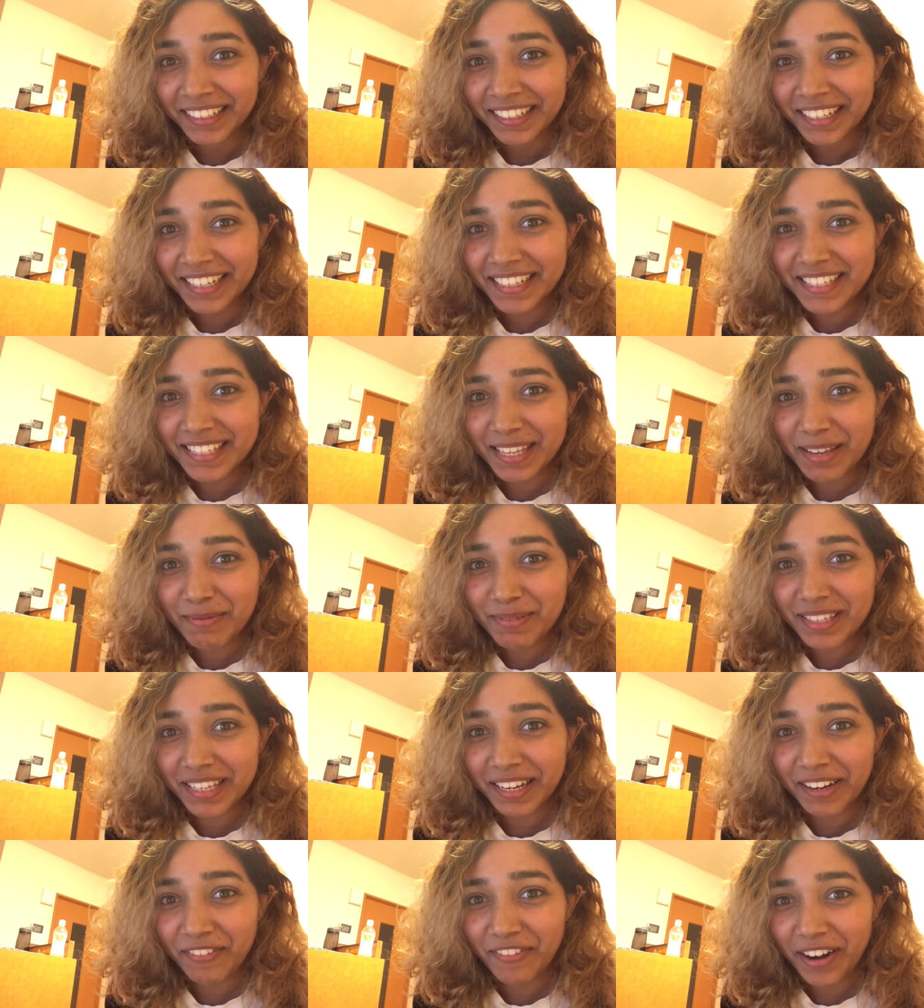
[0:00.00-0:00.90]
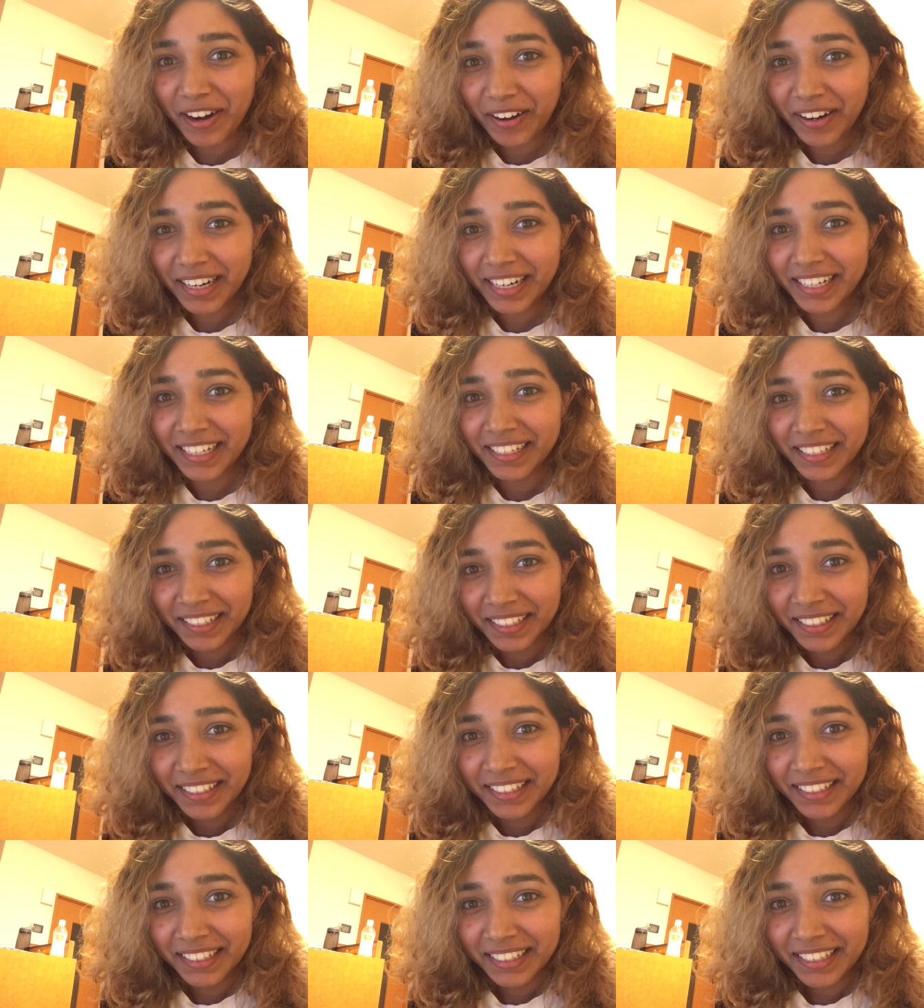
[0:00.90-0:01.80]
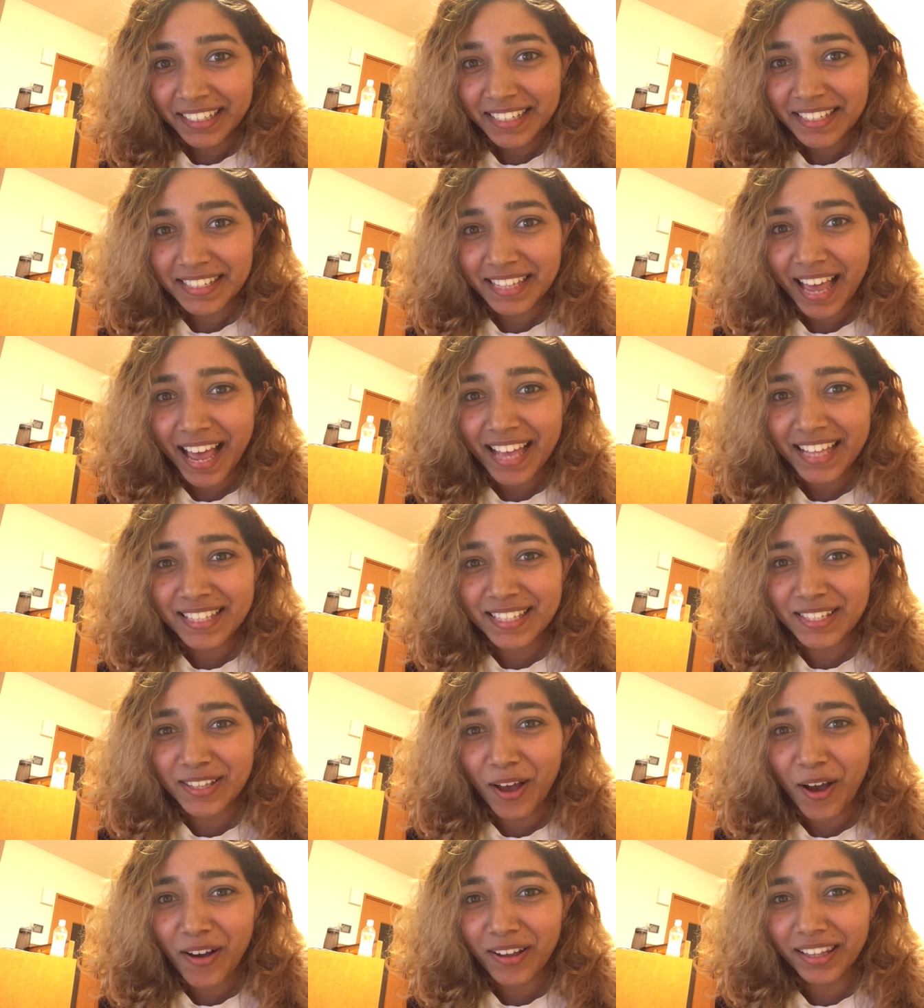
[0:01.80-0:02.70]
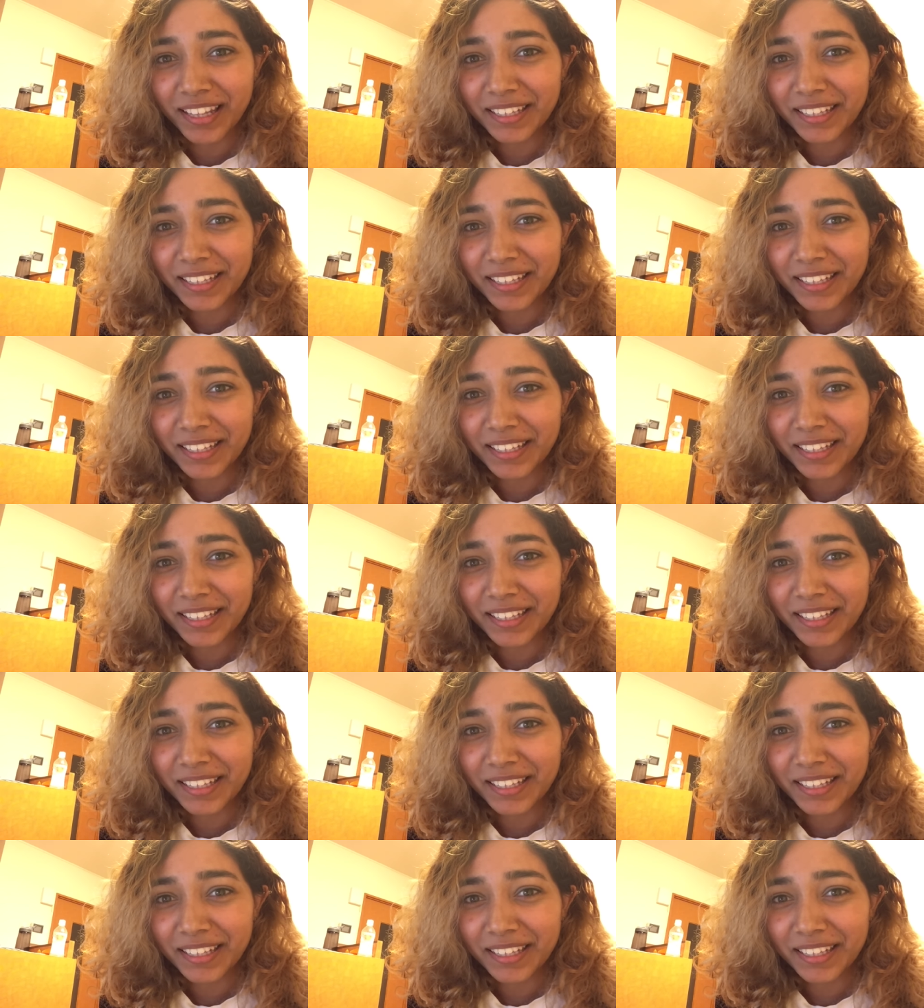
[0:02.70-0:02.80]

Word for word: It seems like a very sad song.